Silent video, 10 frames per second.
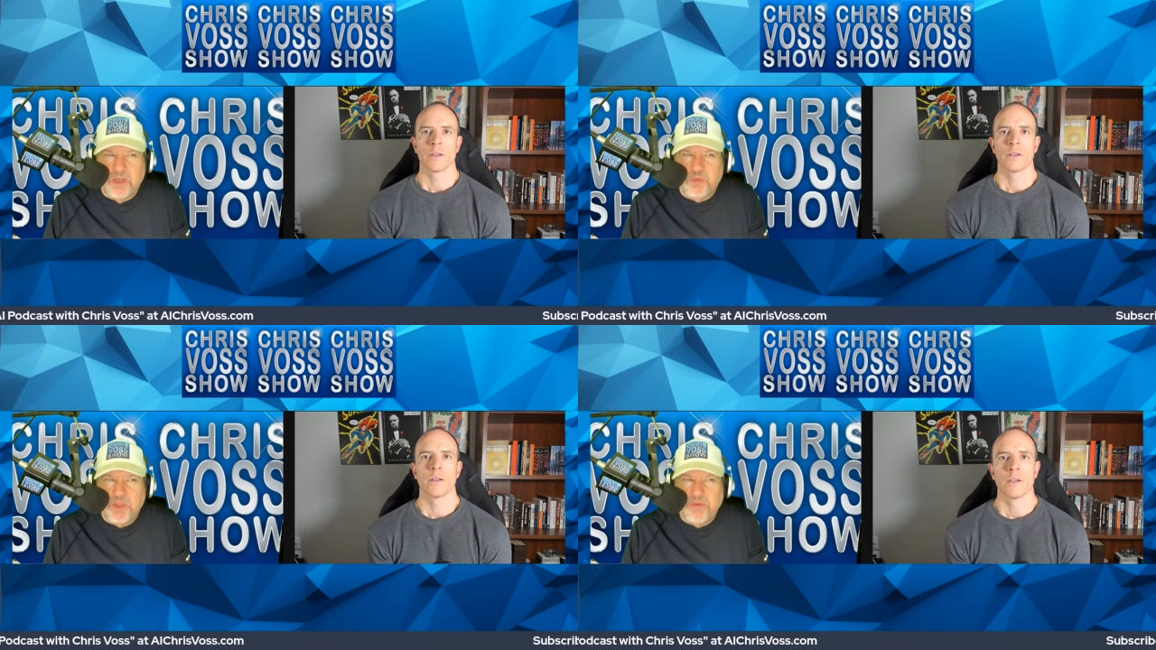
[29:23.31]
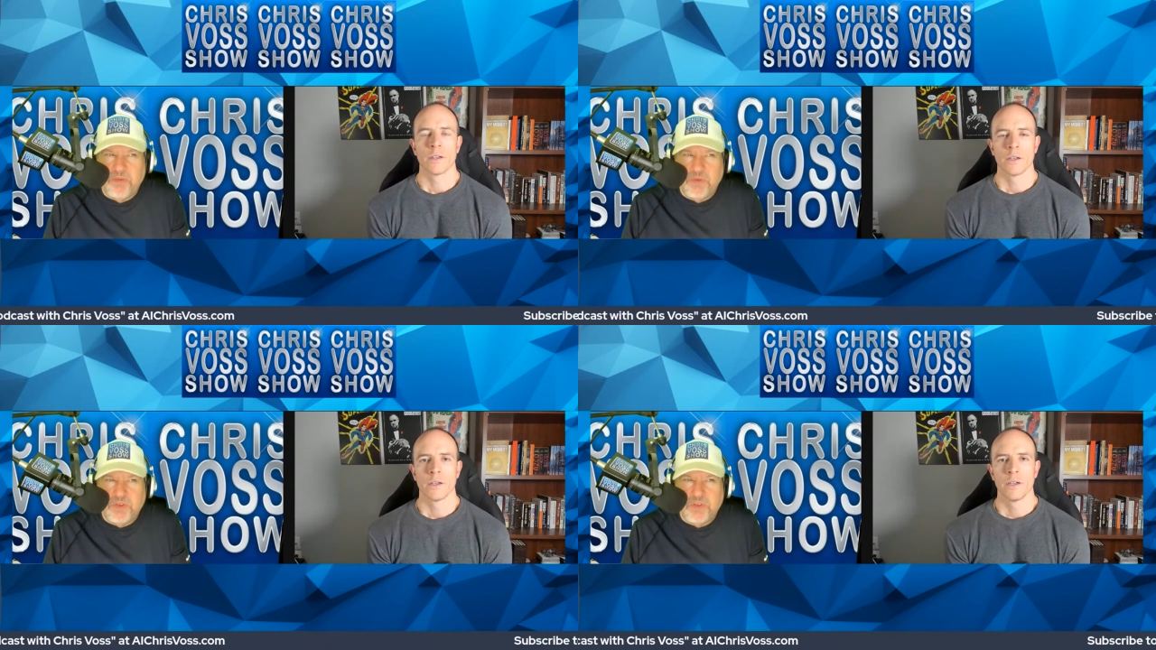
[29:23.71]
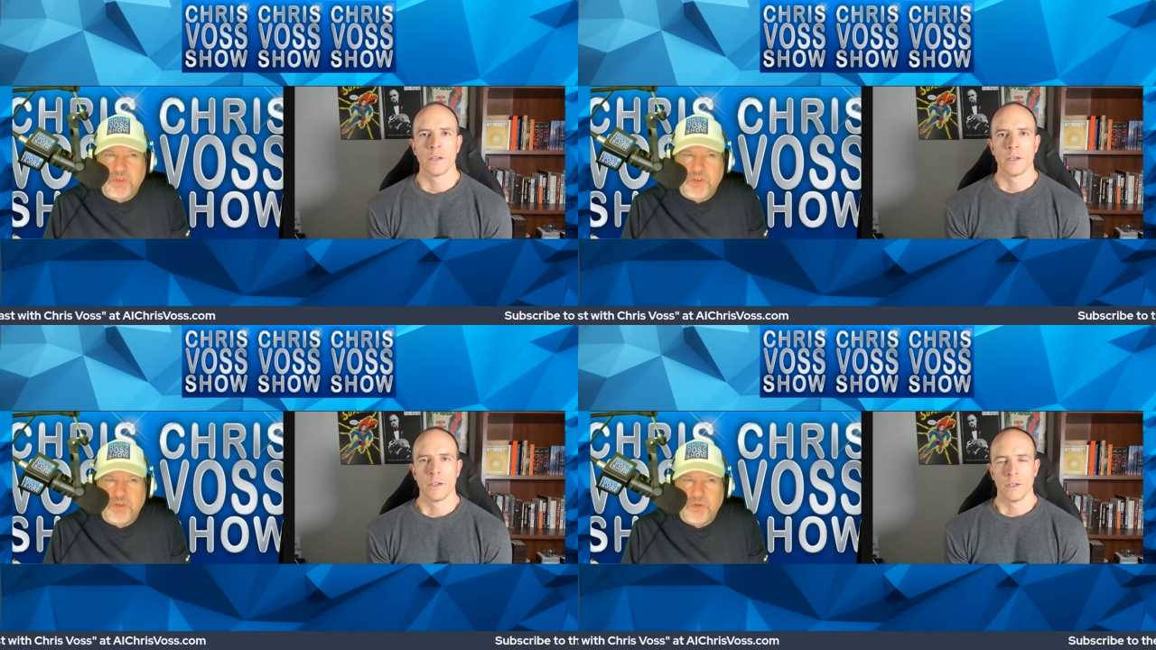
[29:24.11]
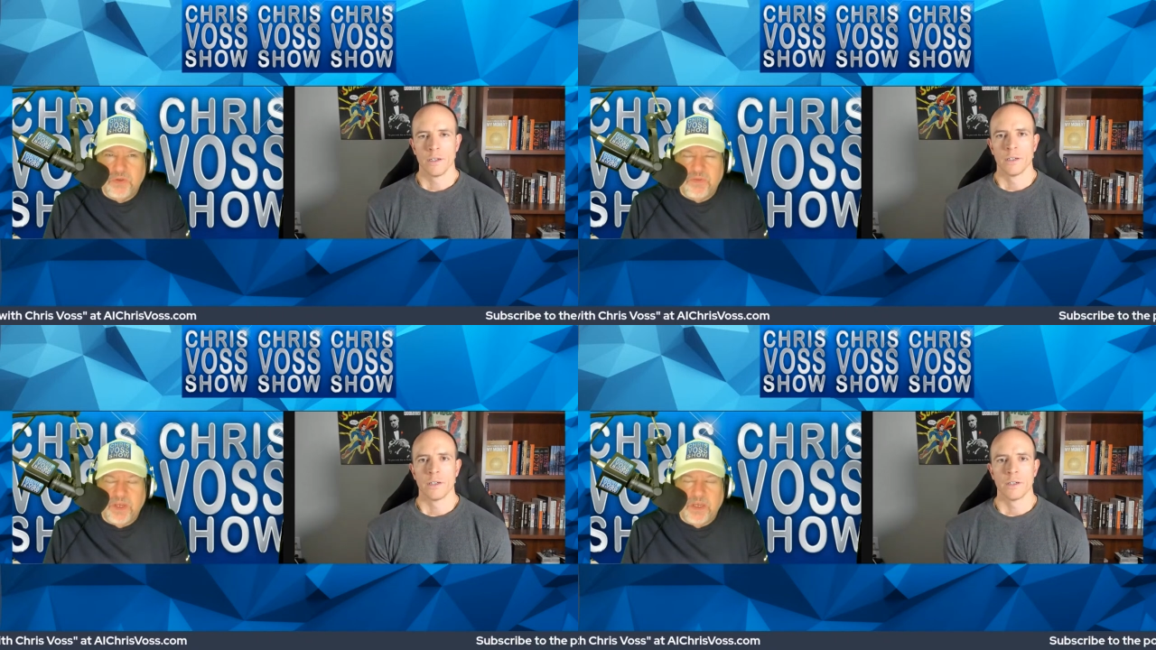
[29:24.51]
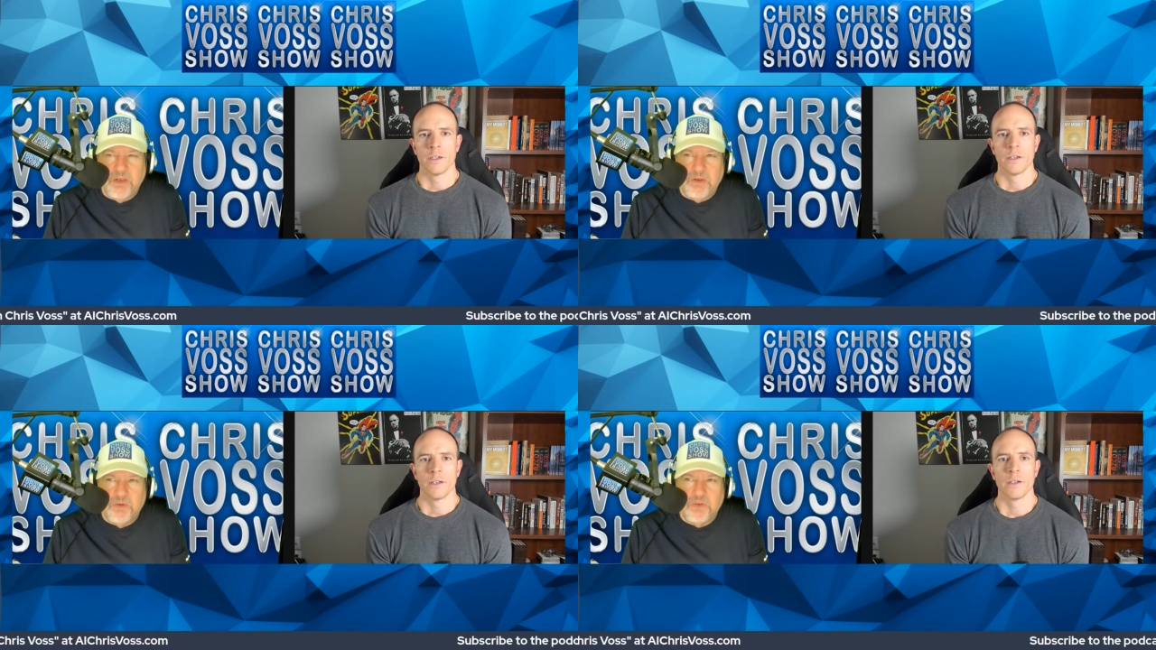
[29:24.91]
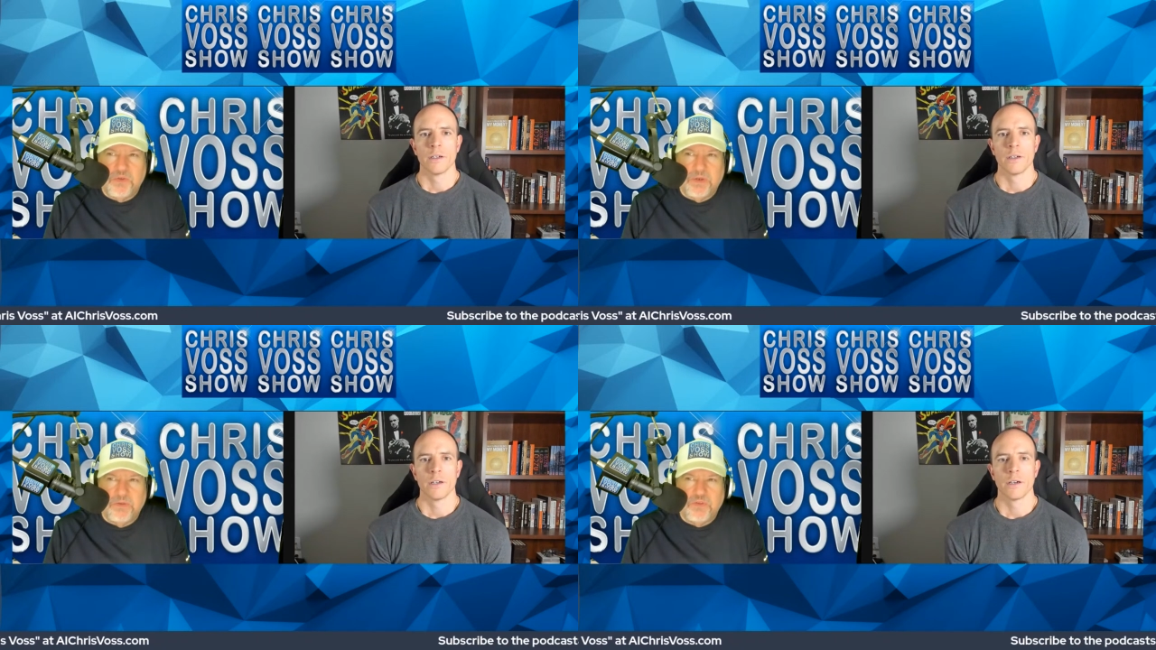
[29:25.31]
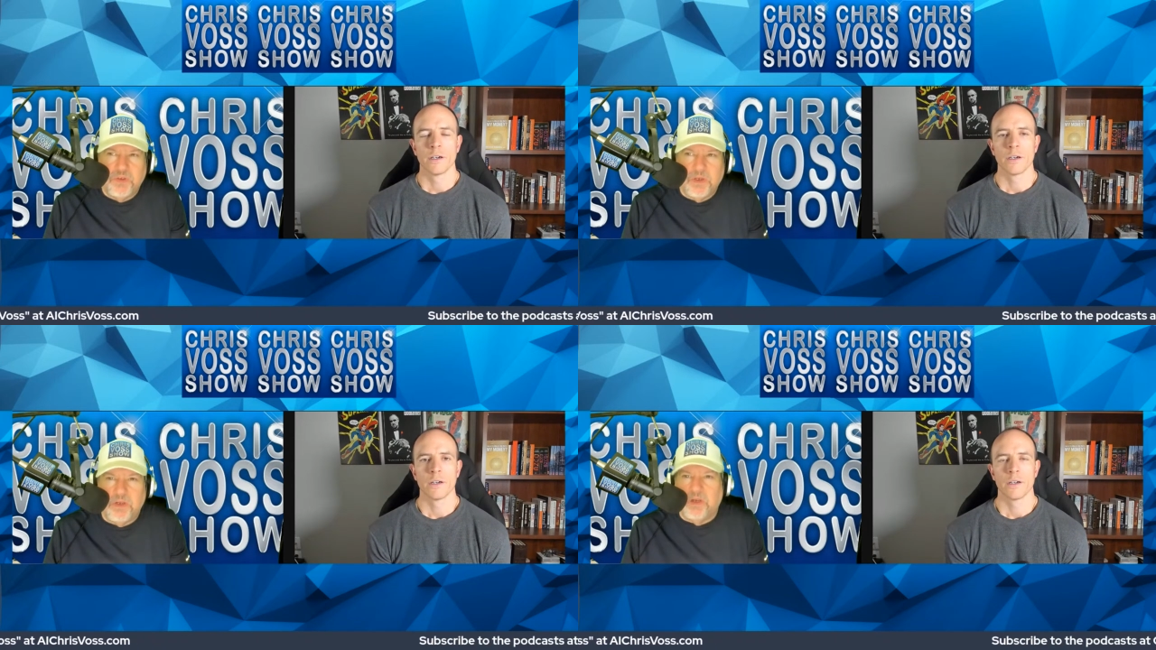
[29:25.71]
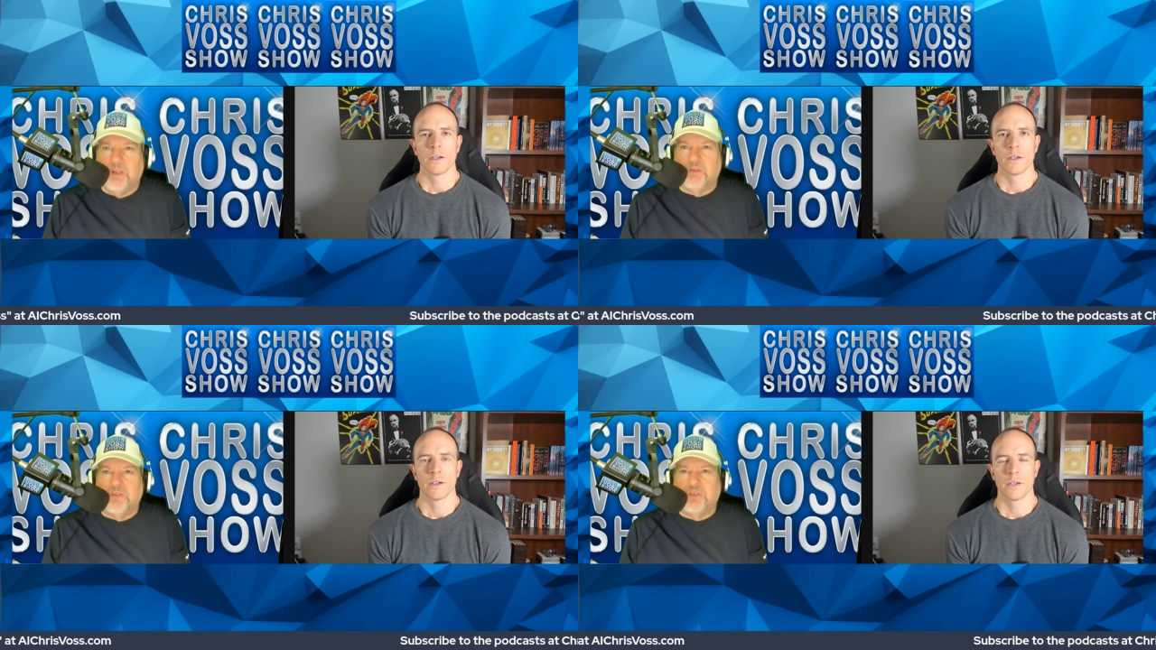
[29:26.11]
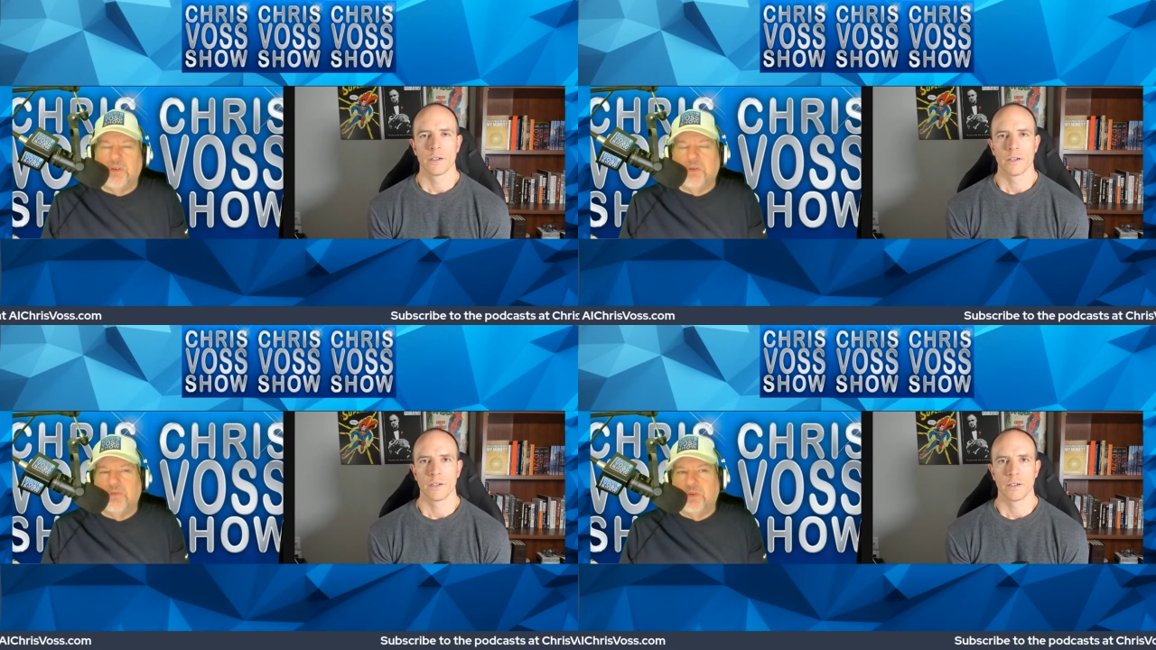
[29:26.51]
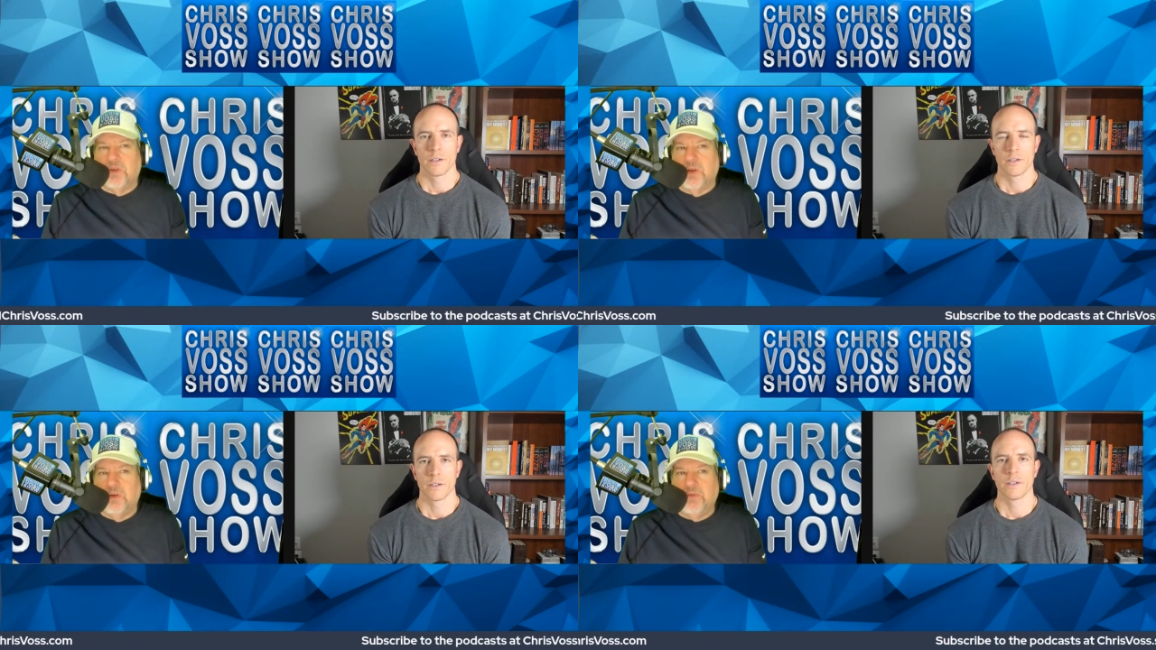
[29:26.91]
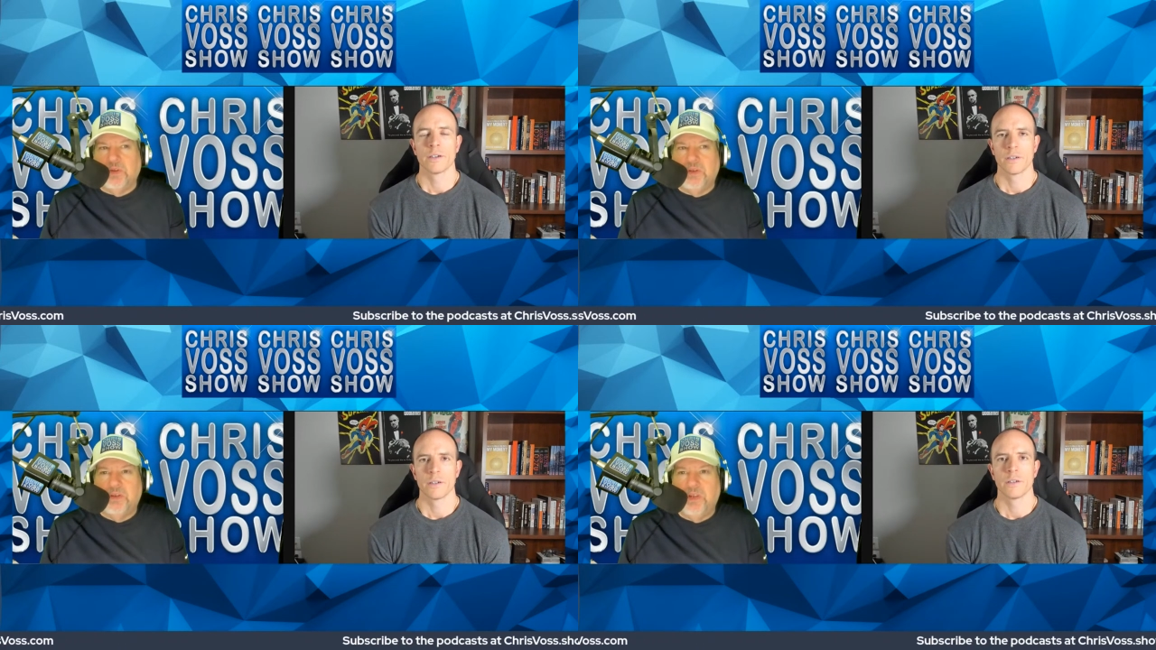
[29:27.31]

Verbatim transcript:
Speaker 1: And I believe it was the tune of eight or twelve trillion dollars over COVID.